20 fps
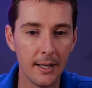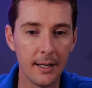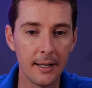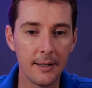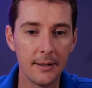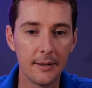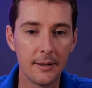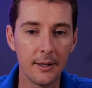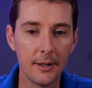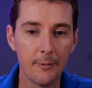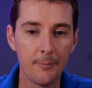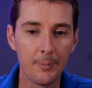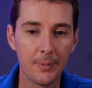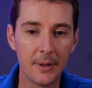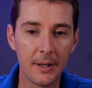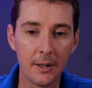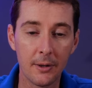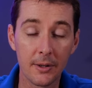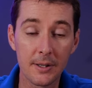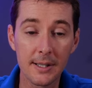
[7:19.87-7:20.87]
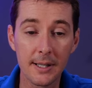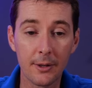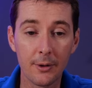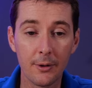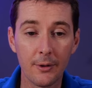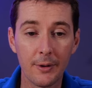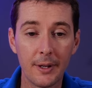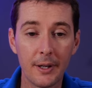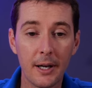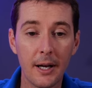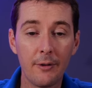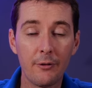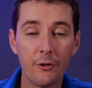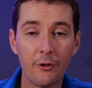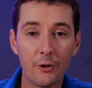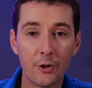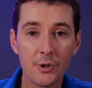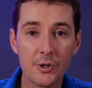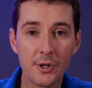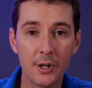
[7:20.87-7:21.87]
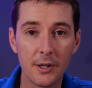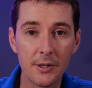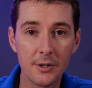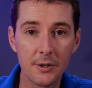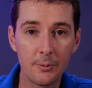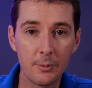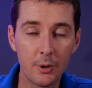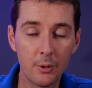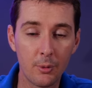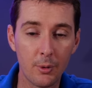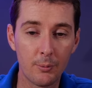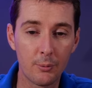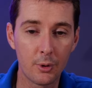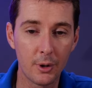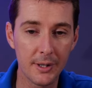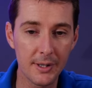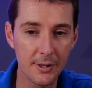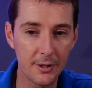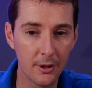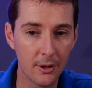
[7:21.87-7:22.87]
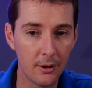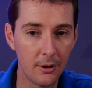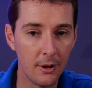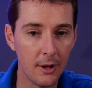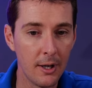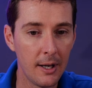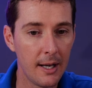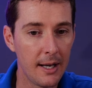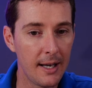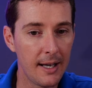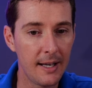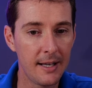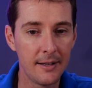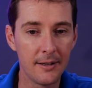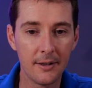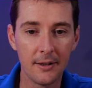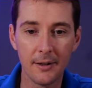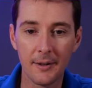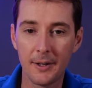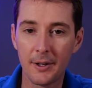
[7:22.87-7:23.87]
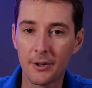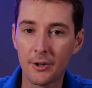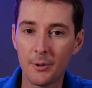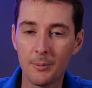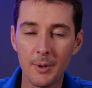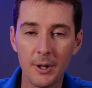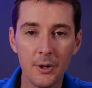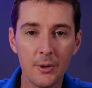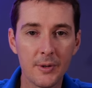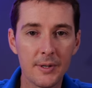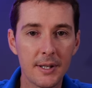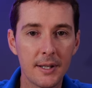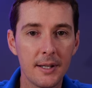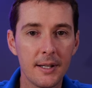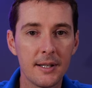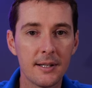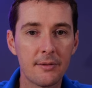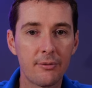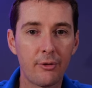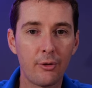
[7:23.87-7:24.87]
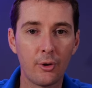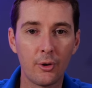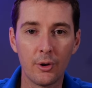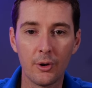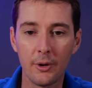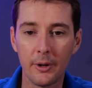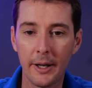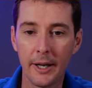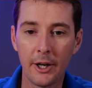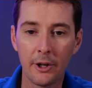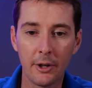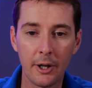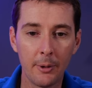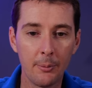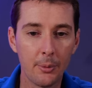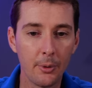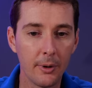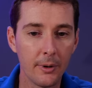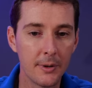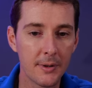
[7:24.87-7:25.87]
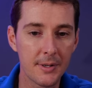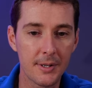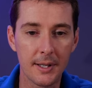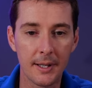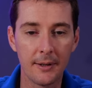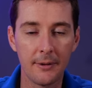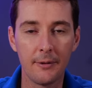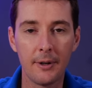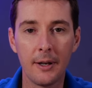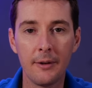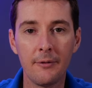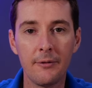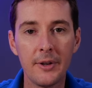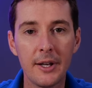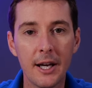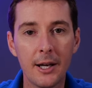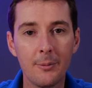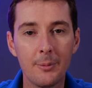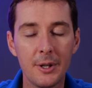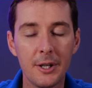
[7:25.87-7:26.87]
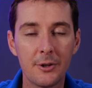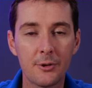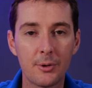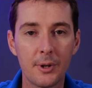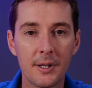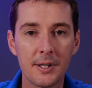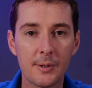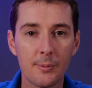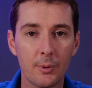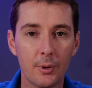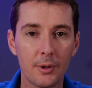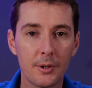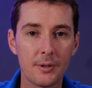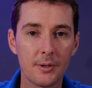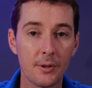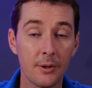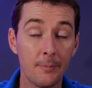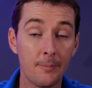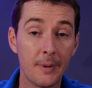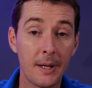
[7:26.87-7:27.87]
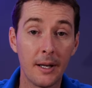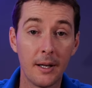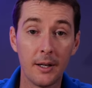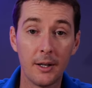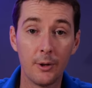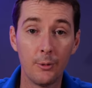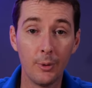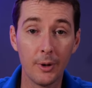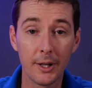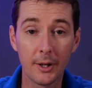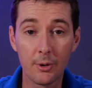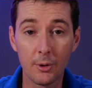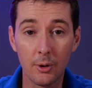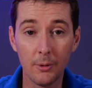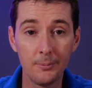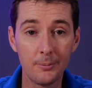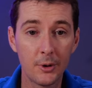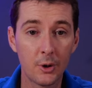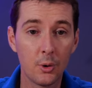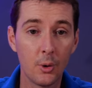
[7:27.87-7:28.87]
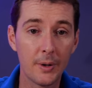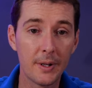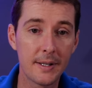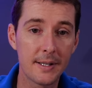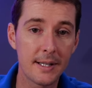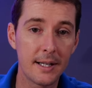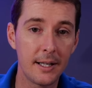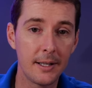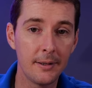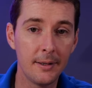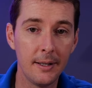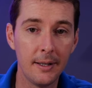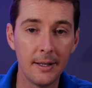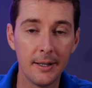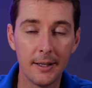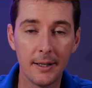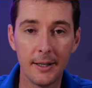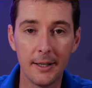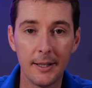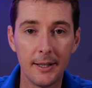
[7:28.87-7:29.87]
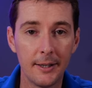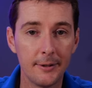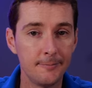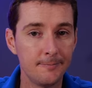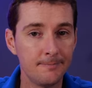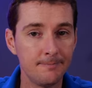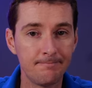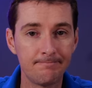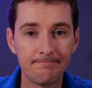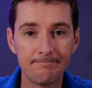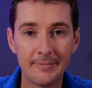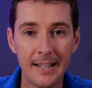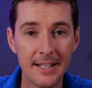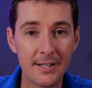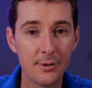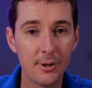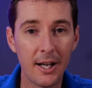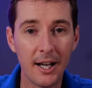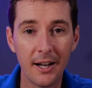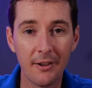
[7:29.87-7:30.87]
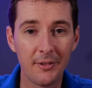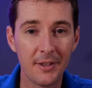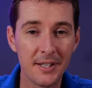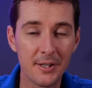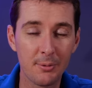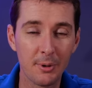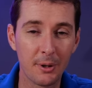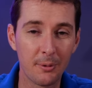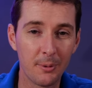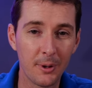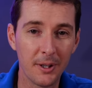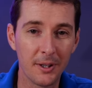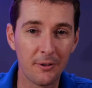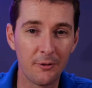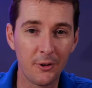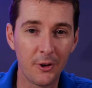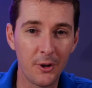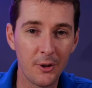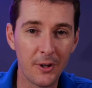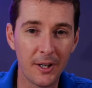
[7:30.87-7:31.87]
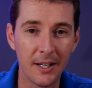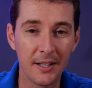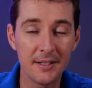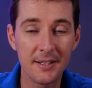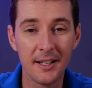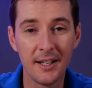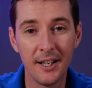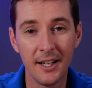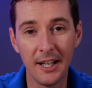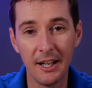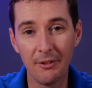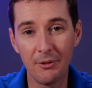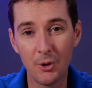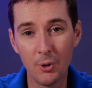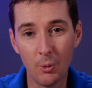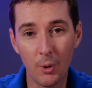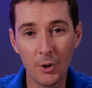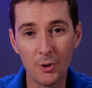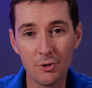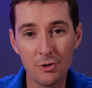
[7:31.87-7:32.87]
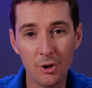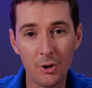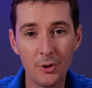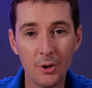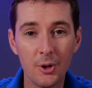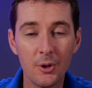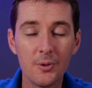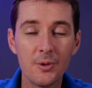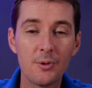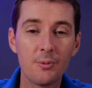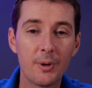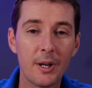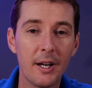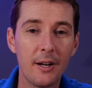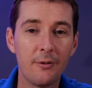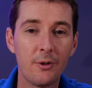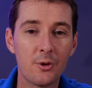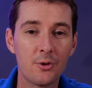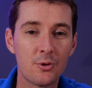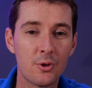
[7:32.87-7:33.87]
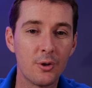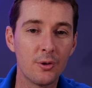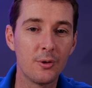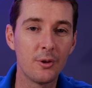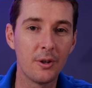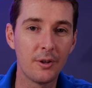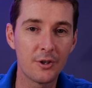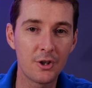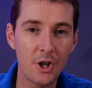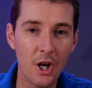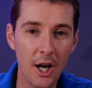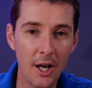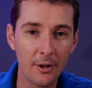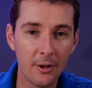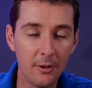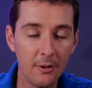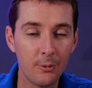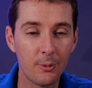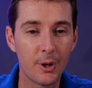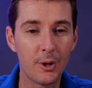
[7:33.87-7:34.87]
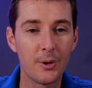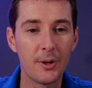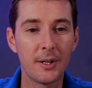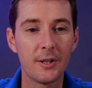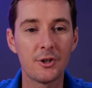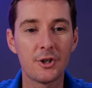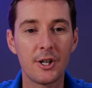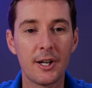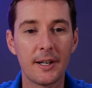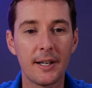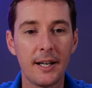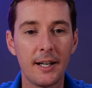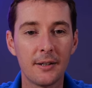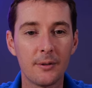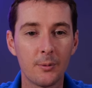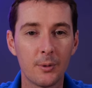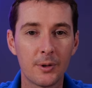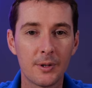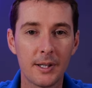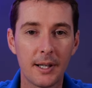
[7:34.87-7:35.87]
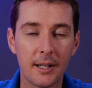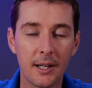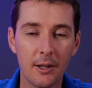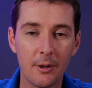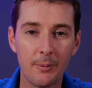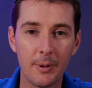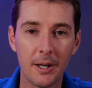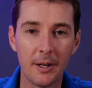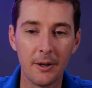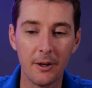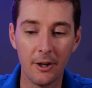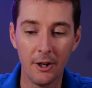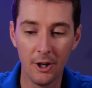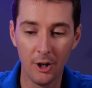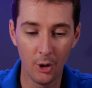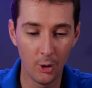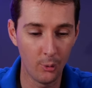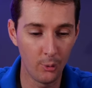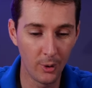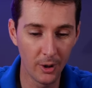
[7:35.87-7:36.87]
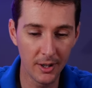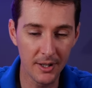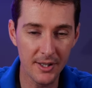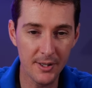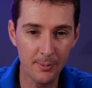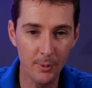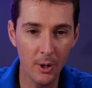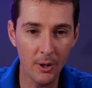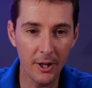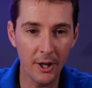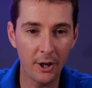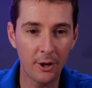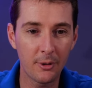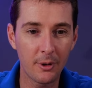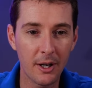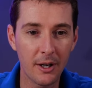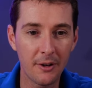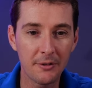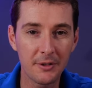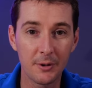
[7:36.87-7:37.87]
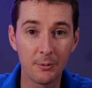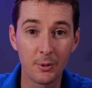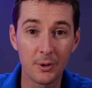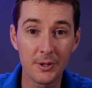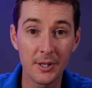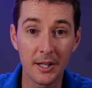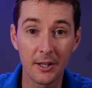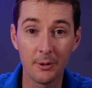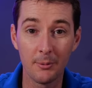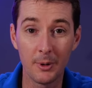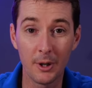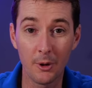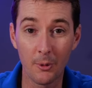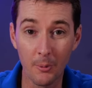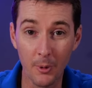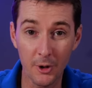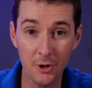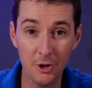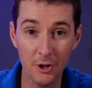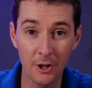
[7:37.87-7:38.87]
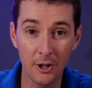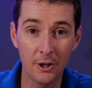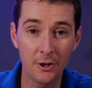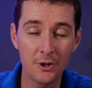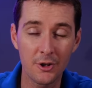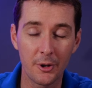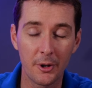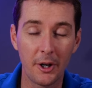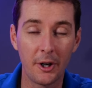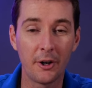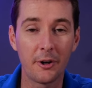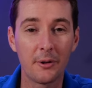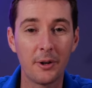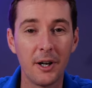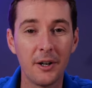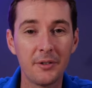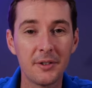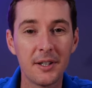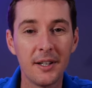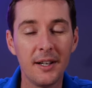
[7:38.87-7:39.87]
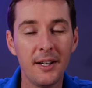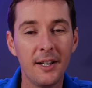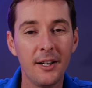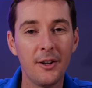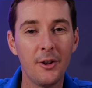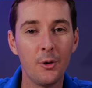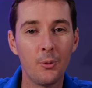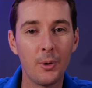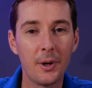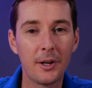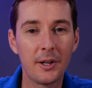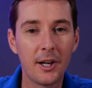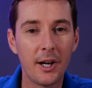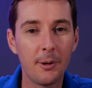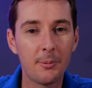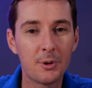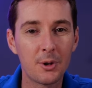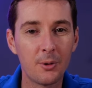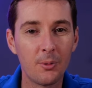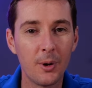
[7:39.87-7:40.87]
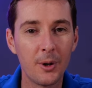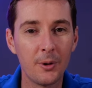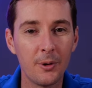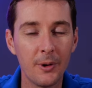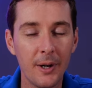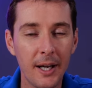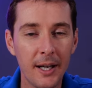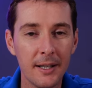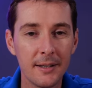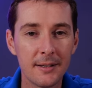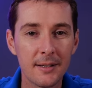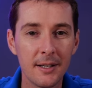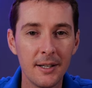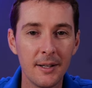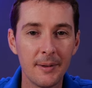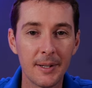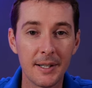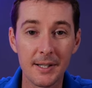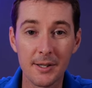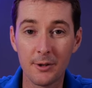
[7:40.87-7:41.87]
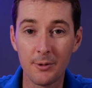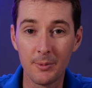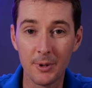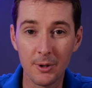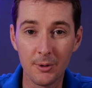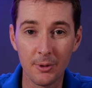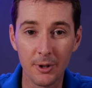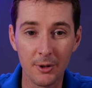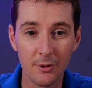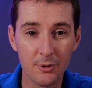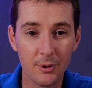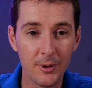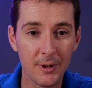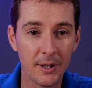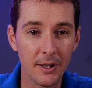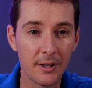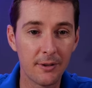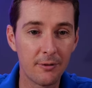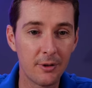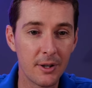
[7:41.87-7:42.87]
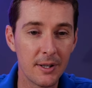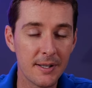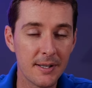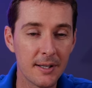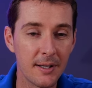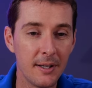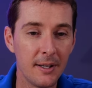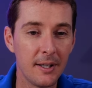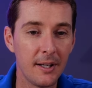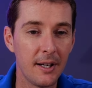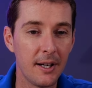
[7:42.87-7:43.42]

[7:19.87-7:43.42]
And um, it looks like they have a first customer with Bristow and uh, they're going to be using these for air ambulance and, and VIP transport. So really cool, cool design. Um, that's all I have this week really for you guys. If you want drone news, we have a drone channel where you can check out. We're talking about a, a really small aircraft and we're talking about a much larger aircraft, the Wingcopter 108 that's gonna be doing drone deliveries.